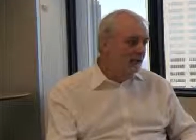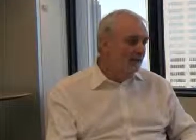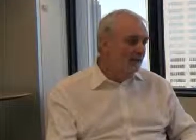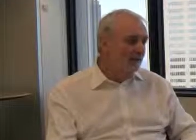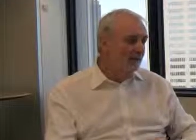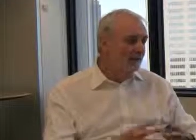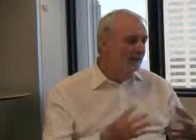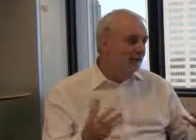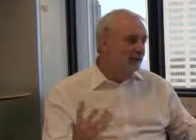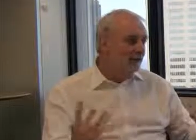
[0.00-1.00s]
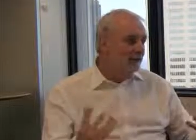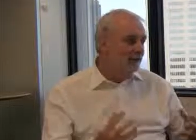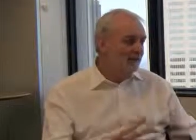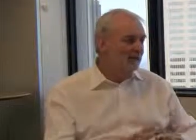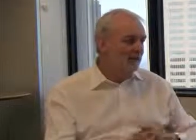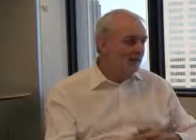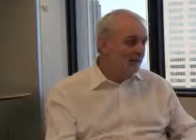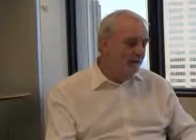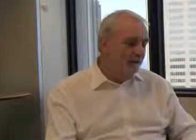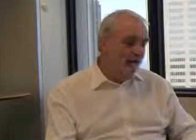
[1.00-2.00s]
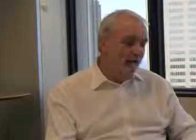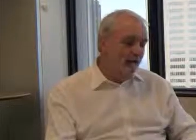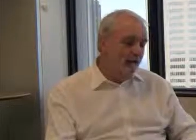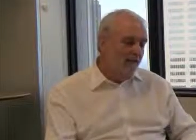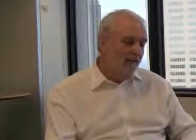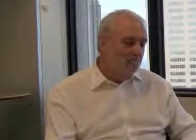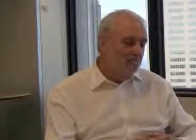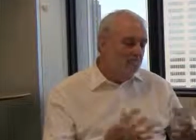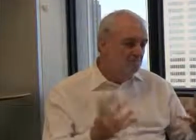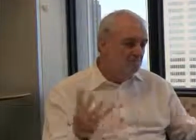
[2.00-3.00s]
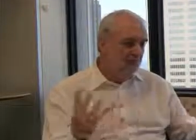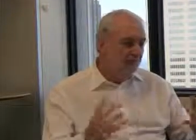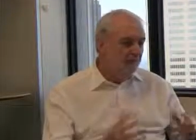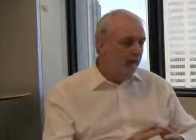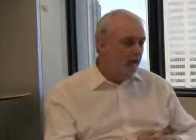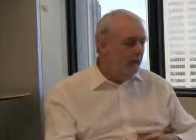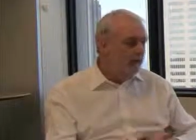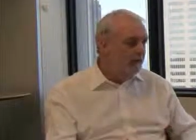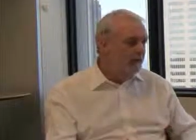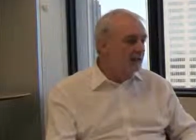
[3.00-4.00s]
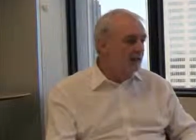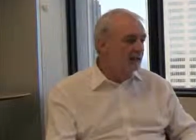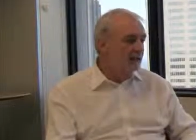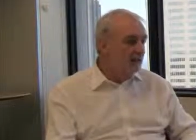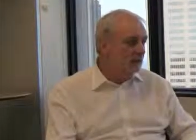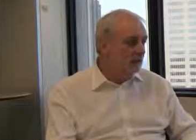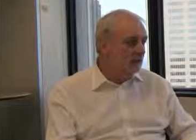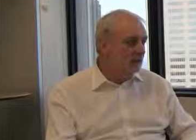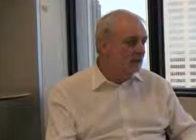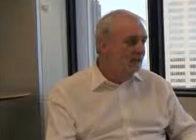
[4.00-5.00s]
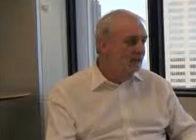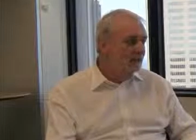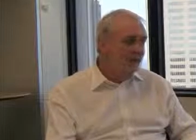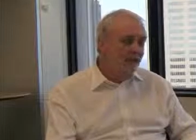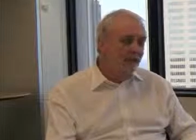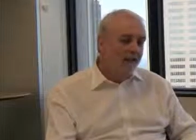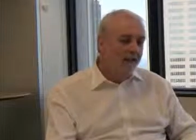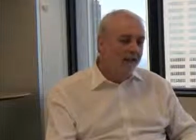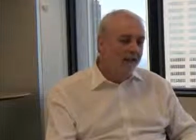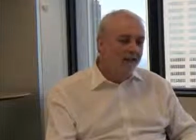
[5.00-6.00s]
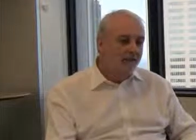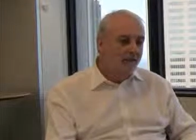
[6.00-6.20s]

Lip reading: If you look at Origin itself, it has 5,000-6,000 people, and